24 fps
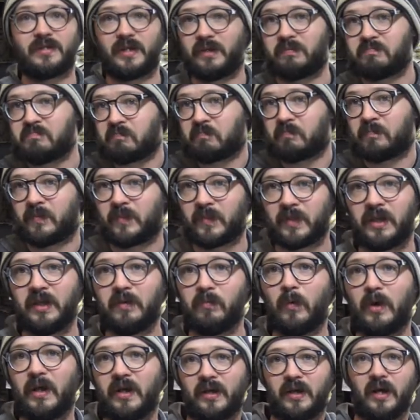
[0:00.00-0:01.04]
I
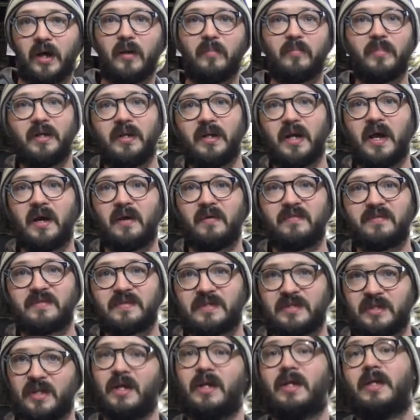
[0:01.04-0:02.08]
can wake up and have
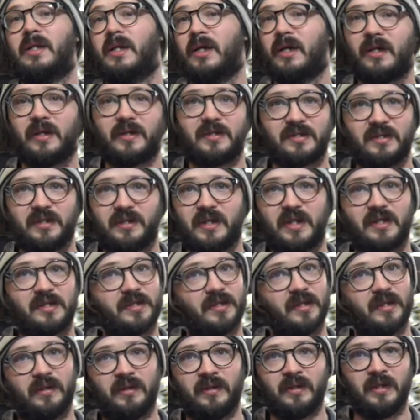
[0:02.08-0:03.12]
steak and eggs, and
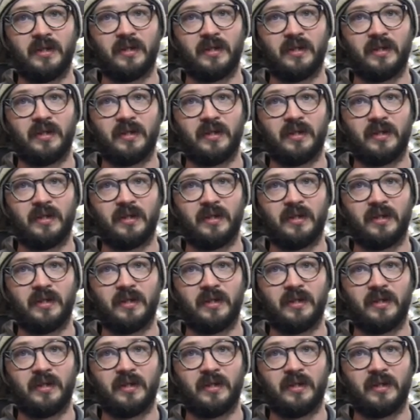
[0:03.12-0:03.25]
that's a